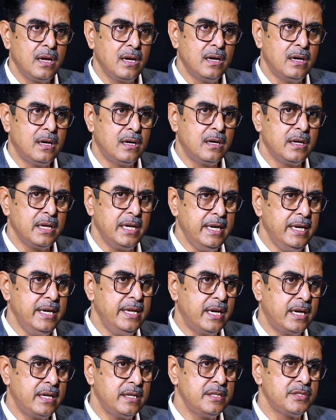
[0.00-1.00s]

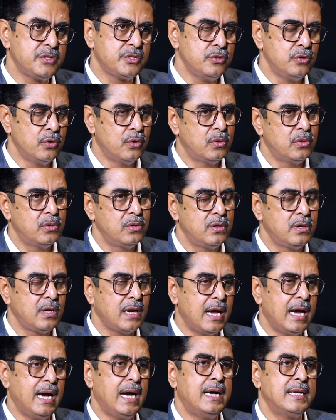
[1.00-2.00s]
India is
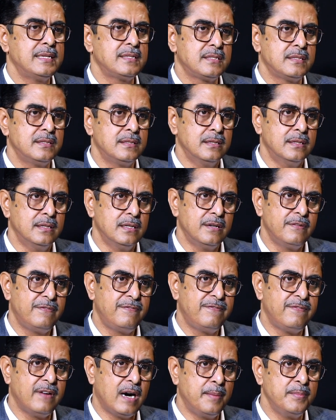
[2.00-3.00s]
known as the
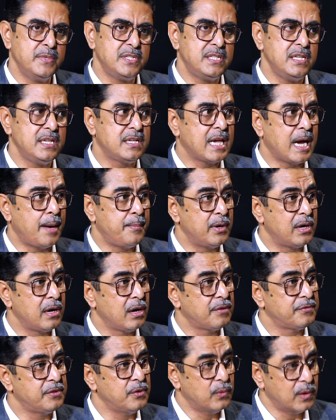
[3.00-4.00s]
pharmacy
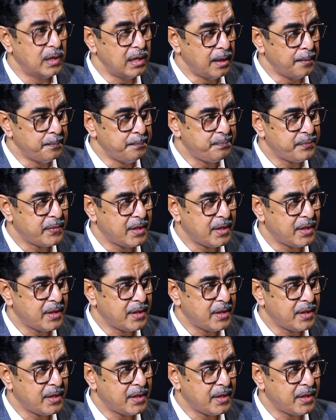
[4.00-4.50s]
capital of the world.